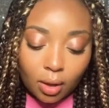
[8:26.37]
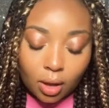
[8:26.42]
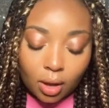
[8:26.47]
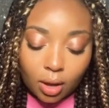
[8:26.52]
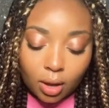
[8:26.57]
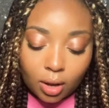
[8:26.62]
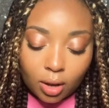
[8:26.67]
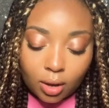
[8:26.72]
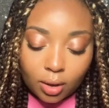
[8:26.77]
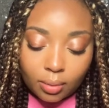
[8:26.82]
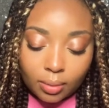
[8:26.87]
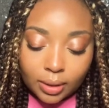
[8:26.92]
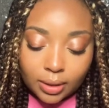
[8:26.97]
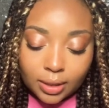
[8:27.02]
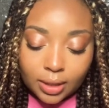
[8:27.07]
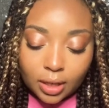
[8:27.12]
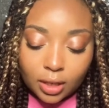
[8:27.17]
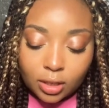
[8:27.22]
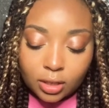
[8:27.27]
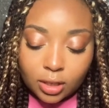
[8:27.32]

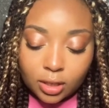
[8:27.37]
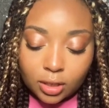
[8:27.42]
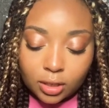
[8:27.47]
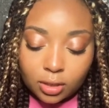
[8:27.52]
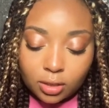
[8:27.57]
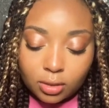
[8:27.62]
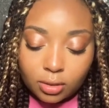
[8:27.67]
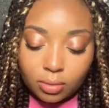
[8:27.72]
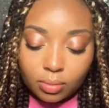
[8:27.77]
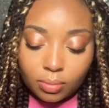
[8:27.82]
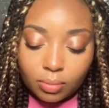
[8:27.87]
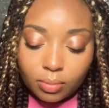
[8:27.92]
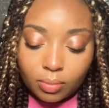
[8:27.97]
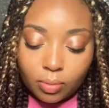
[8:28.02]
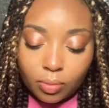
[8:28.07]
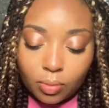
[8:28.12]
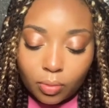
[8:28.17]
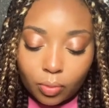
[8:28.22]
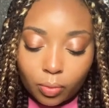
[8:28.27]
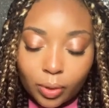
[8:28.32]
instead of just
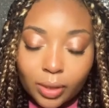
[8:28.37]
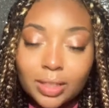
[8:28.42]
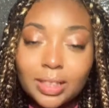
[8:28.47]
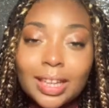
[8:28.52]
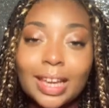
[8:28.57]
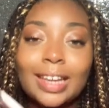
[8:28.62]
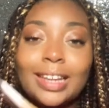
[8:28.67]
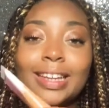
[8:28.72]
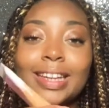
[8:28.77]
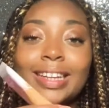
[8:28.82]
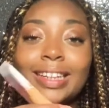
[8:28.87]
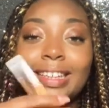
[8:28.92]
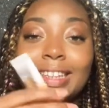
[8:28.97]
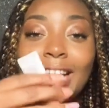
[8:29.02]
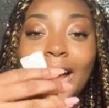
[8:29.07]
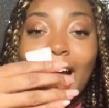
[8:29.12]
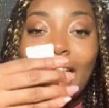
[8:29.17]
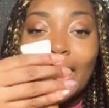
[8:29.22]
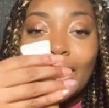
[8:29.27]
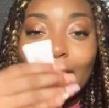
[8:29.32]
risking the
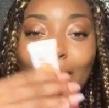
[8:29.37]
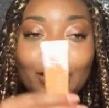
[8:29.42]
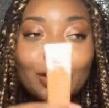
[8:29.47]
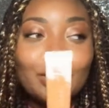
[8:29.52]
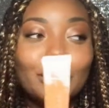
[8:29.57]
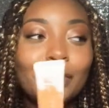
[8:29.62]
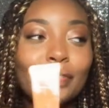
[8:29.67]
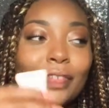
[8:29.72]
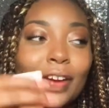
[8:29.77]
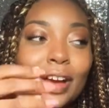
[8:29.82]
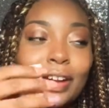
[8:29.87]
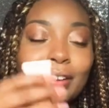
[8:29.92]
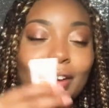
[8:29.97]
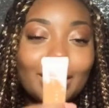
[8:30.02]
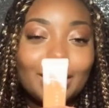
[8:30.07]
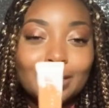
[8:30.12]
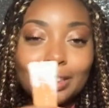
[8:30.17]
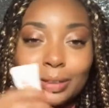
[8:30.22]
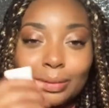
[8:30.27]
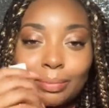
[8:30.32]
entire
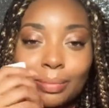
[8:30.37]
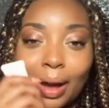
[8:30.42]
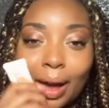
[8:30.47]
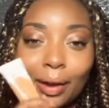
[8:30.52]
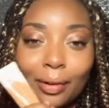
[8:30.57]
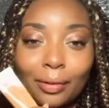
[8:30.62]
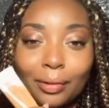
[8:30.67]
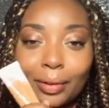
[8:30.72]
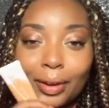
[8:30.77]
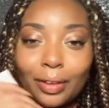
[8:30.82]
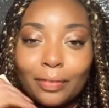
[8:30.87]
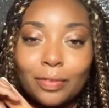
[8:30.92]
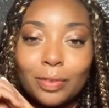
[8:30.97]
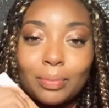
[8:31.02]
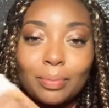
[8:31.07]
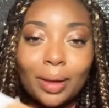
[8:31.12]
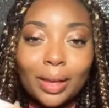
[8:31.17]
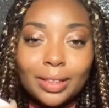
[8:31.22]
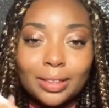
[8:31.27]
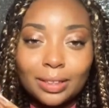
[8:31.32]
foundation bottle if you
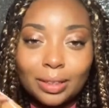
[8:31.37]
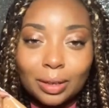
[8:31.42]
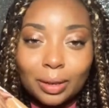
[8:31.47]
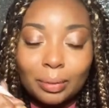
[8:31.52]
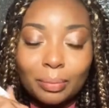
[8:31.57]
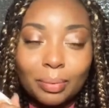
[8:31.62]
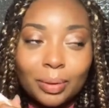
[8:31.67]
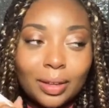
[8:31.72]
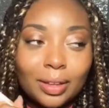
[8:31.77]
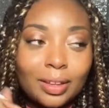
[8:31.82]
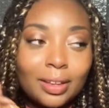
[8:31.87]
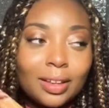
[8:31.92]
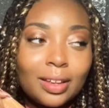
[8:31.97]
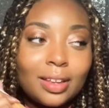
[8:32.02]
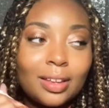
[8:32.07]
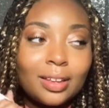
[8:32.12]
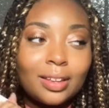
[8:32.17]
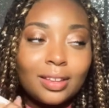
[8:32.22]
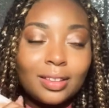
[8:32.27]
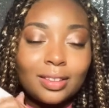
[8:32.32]
mess up
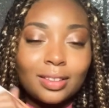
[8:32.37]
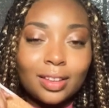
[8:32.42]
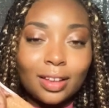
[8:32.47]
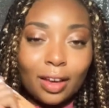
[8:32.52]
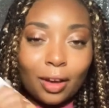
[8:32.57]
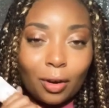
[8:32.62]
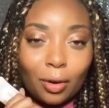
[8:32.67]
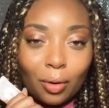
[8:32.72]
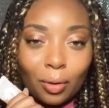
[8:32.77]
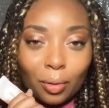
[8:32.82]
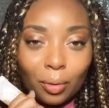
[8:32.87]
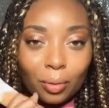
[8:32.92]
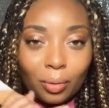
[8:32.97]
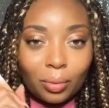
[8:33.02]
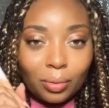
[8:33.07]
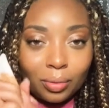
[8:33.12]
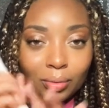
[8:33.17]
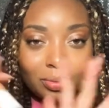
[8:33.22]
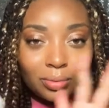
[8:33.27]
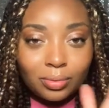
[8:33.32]
the whole
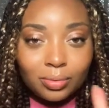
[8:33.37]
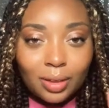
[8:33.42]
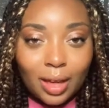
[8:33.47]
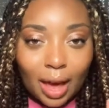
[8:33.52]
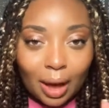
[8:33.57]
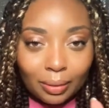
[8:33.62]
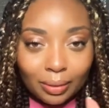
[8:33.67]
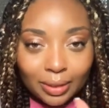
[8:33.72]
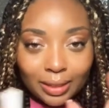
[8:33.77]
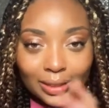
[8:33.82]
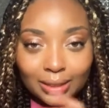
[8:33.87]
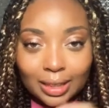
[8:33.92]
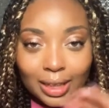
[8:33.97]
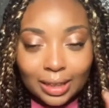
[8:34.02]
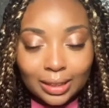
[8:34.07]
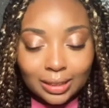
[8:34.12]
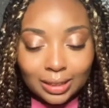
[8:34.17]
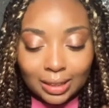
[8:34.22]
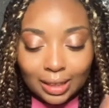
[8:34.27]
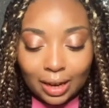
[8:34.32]
how it
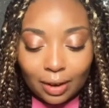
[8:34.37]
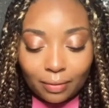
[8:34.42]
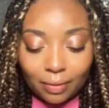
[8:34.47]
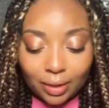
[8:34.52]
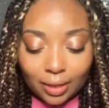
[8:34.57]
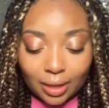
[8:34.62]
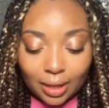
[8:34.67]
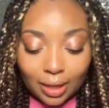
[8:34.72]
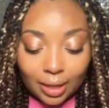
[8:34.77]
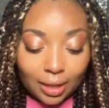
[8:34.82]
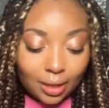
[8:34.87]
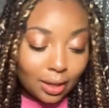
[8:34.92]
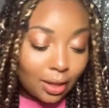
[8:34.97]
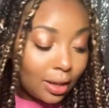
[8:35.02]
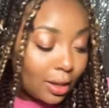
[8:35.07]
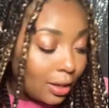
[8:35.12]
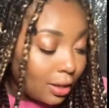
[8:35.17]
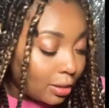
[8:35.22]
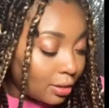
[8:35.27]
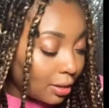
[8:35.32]
sets and everything.
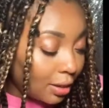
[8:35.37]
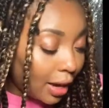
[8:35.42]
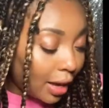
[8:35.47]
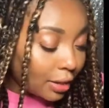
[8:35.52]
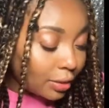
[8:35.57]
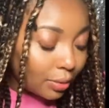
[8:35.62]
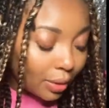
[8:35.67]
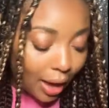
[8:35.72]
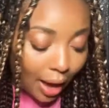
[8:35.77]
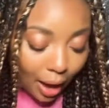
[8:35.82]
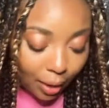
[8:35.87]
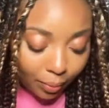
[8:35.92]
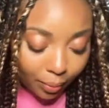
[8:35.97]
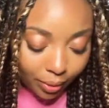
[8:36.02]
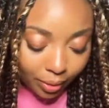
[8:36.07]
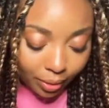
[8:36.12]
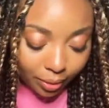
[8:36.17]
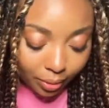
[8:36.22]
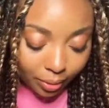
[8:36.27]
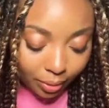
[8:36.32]
So that's what I
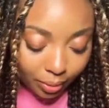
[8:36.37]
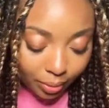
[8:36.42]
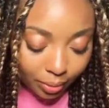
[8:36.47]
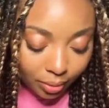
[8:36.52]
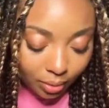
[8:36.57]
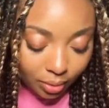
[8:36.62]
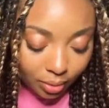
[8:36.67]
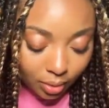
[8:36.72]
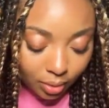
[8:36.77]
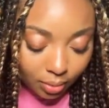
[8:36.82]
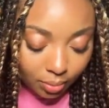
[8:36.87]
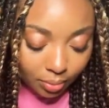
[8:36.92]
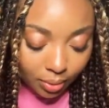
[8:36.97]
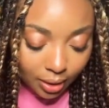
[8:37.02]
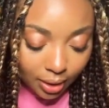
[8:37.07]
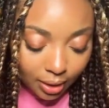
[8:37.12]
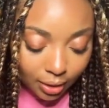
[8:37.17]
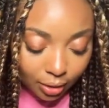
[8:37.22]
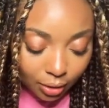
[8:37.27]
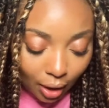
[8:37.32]
would do,
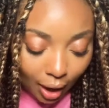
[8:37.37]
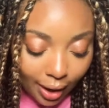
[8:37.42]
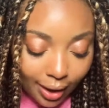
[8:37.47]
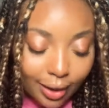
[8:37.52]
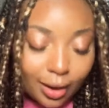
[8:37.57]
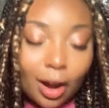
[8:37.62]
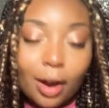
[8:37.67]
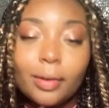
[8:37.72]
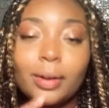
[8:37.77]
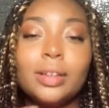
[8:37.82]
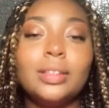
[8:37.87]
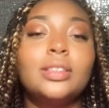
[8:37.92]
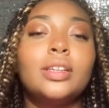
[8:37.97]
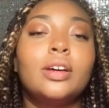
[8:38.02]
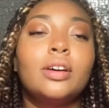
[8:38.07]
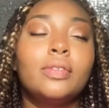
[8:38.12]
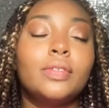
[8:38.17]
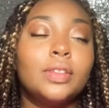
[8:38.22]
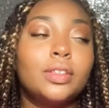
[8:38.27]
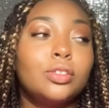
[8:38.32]
because I can already
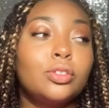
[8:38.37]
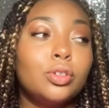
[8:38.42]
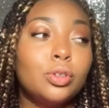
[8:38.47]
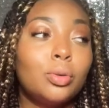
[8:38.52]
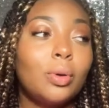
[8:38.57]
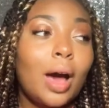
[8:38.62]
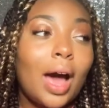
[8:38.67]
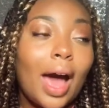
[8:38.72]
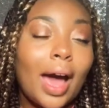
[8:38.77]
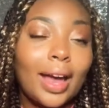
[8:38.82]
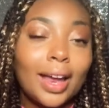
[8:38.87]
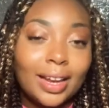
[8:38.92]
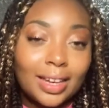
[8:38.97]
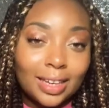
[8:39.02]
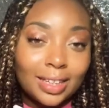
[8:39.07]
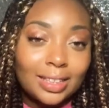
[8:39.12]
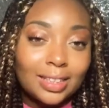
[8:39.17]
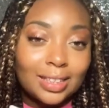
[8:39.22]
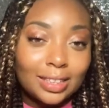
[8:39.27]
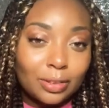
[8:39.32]
tell if it's too hot,
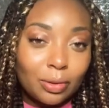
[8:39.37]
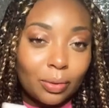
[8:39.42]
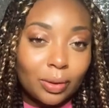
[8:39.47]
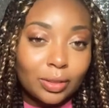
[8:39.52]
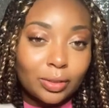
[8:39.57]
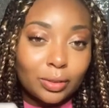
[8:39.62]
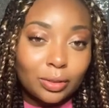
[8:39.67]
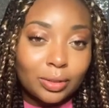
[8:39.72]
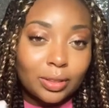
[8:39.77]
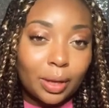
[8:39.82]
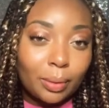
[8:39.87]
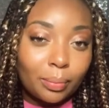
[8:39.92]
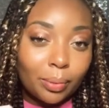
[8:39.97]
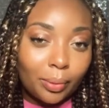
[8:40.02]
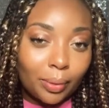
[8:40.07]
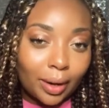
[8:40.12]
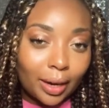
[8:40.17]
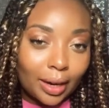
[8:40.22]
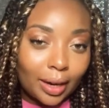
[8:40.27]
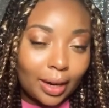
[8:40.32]
this is going to
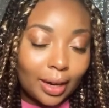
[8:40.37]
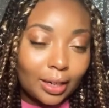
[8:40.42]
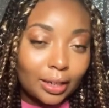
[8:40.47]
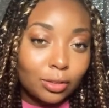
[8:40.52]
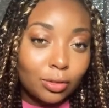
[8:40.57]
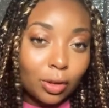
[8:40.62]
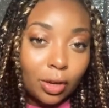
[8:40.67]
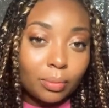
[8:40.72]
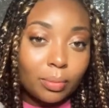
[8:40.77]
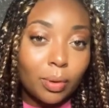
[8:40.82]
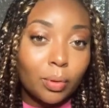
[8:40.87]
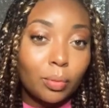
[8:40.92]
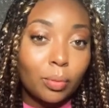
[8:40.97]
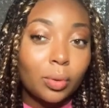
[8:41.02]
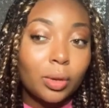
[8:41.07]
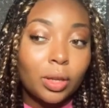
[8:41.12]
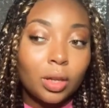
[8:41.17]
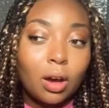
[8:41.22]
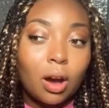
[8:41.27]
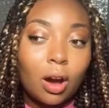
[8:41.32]
separate and it's going to be
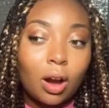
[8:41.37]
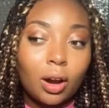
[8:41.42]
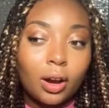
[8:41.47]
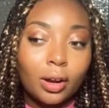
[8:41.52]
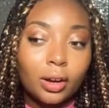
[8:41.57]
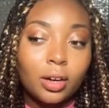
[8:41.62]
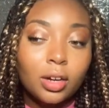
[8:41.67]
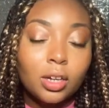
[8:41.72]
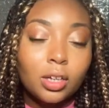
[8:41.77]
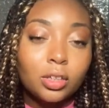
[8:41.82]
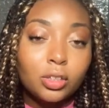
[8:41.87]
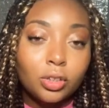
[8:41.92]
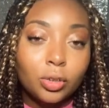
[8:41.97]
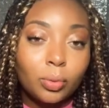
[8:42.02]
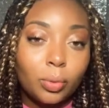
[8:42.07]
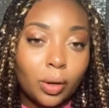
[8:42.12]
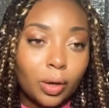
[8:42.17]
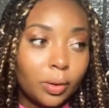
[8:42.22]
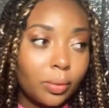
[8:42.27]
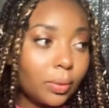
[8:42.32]
really hard to
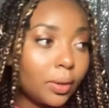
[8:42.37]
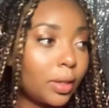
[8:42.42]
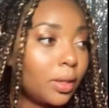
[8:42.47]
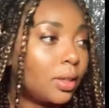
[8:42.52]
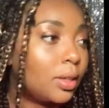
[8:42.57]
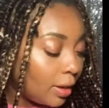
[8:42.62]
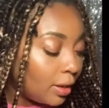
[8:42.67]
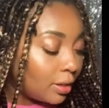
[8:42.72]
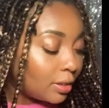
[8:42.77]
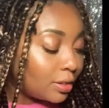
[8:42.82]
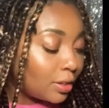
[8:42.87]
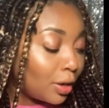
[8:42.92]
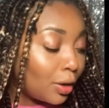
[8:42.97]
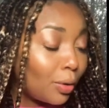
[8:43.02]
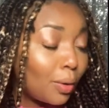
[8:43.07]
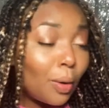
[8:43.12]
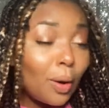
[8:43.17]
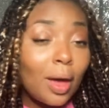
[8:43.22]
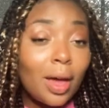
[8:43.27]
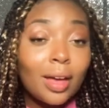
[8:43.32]
work with.
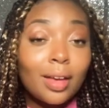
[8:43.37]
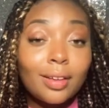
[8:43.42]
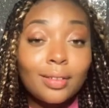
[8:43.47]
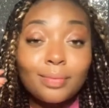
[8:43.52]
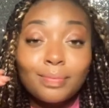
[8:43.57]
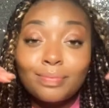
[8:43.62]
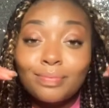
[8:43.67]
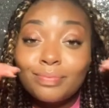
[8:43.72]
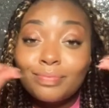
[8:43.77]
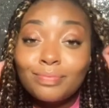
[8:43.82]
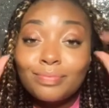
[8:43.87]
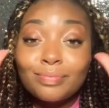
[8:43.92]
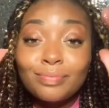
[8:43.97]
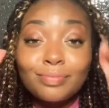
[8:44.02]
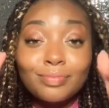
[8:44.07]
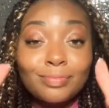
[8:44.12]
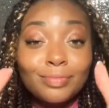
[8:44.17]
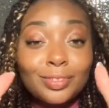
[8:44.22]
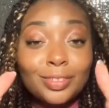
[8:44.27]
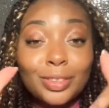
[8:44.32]
So
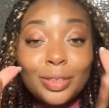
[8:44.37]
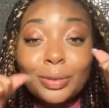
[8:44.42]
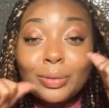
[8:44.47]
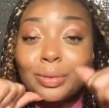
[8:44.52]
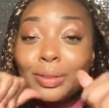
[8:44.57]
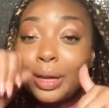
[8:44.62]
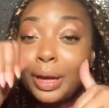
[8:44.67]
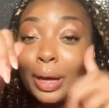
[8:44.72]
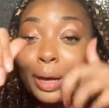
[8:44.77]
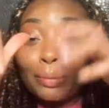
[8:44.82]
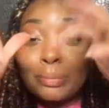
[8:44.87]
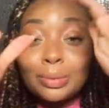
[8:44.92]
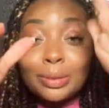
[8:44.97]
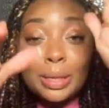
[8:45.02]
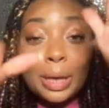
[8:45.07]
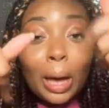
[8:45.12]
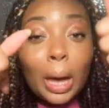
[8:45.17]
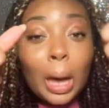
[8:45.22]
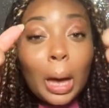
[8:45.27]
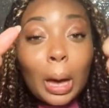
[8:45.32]
2 thumbs
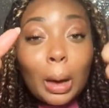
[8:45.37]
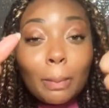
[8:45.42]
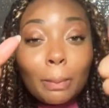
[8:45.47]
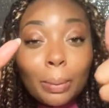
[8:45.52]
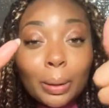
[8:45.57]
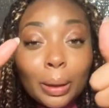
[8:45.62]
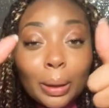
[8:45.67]
up,